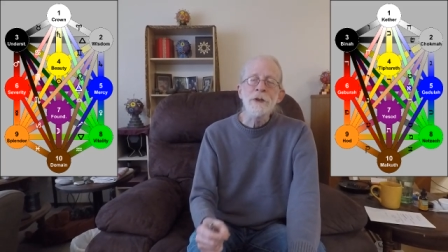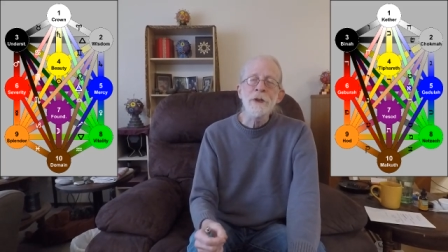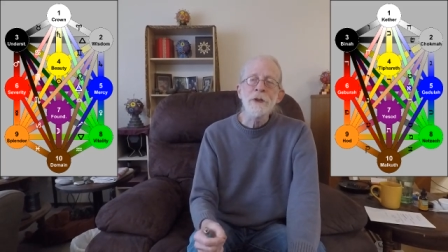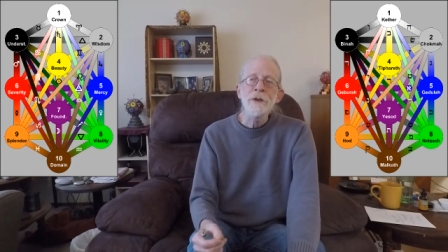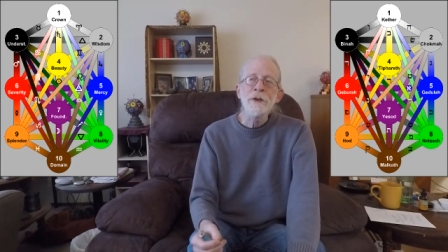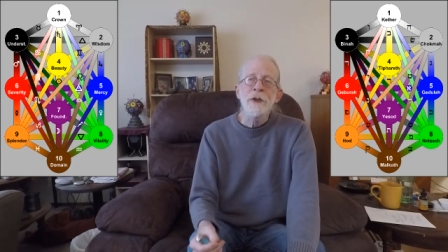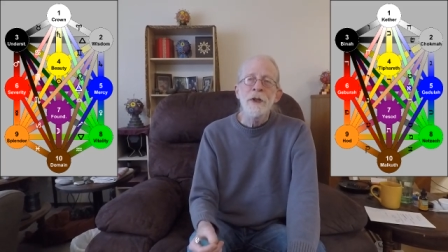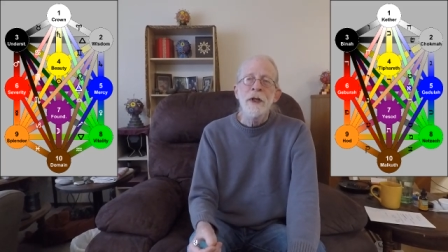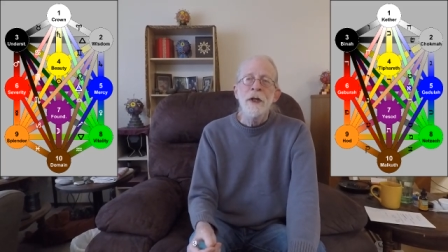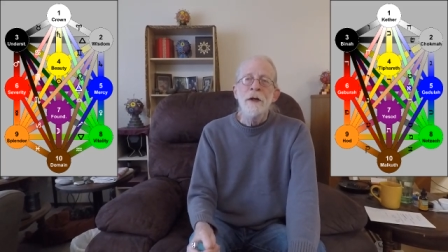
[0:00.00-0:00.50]

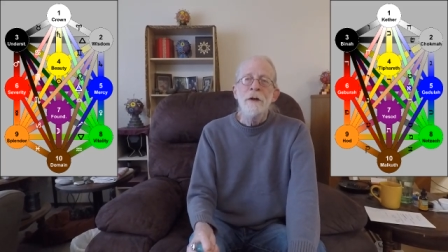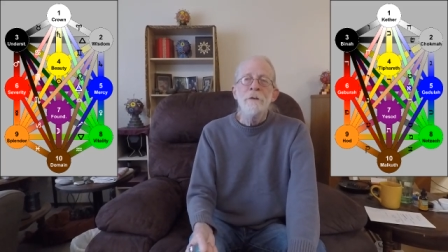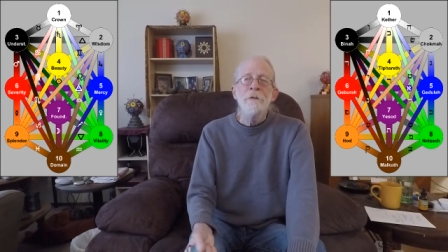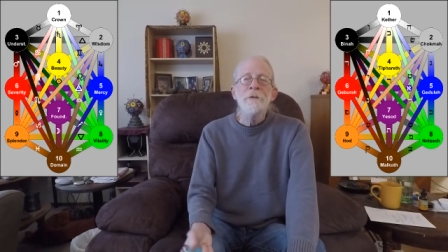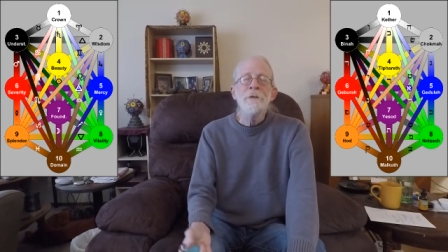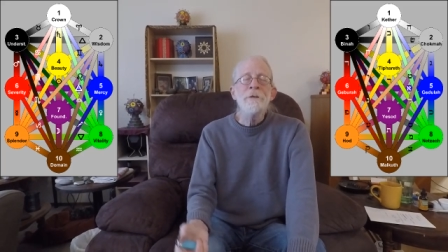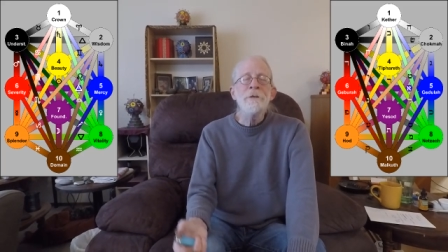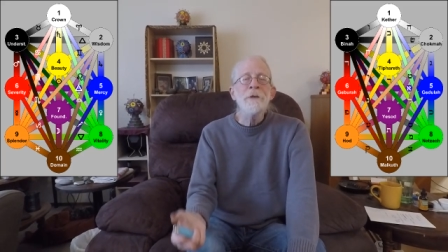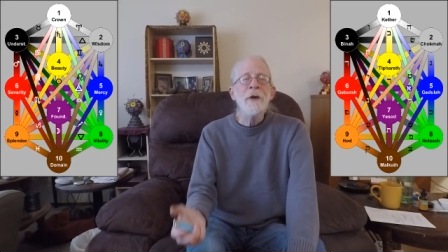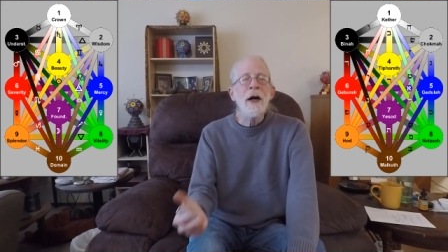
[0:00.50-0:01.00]
There's
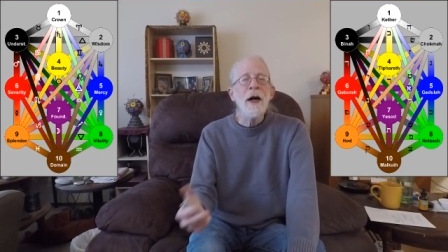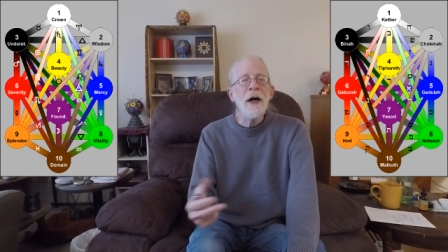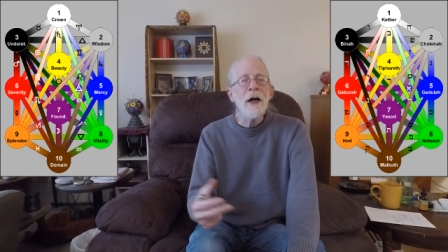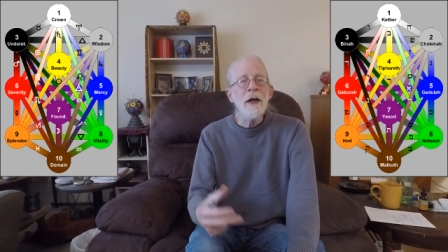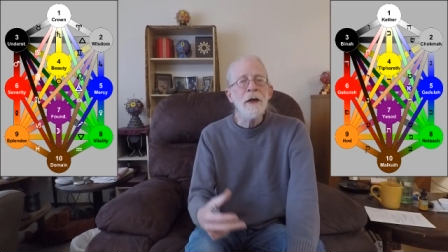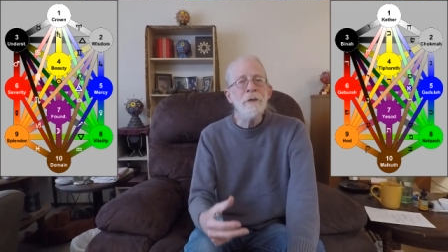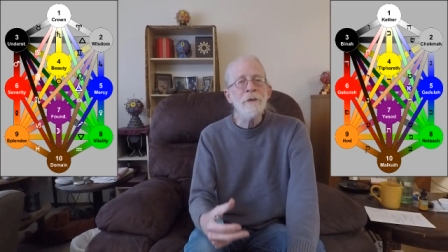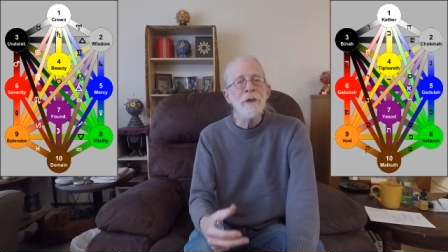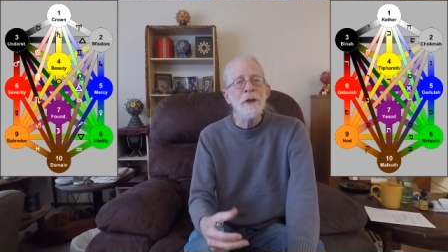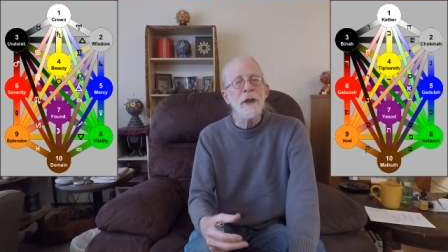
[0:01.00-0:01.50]

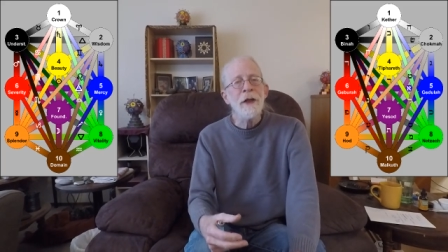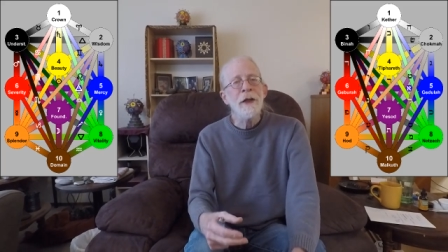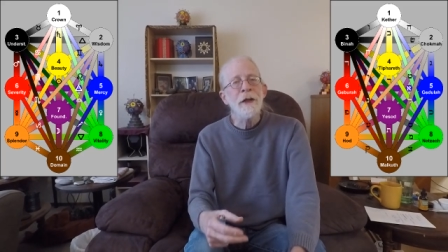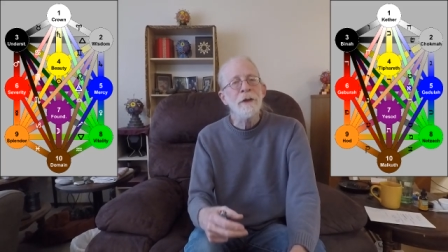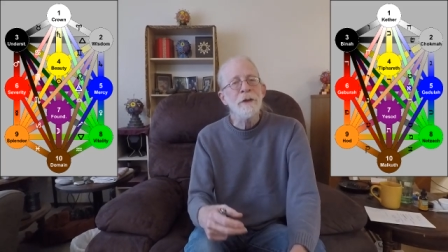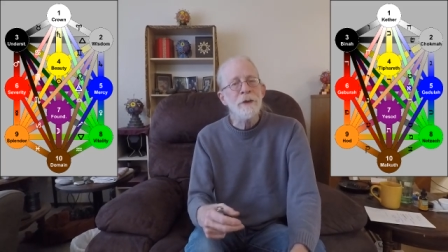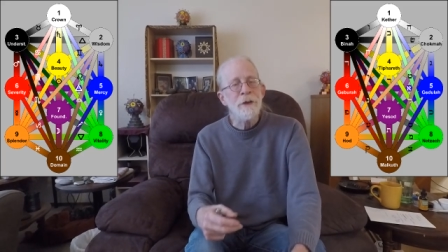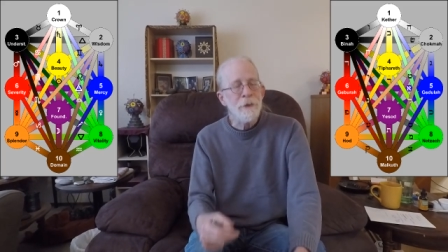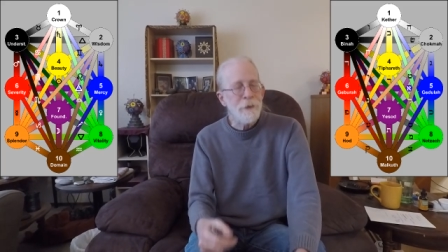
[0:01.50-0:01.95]
five against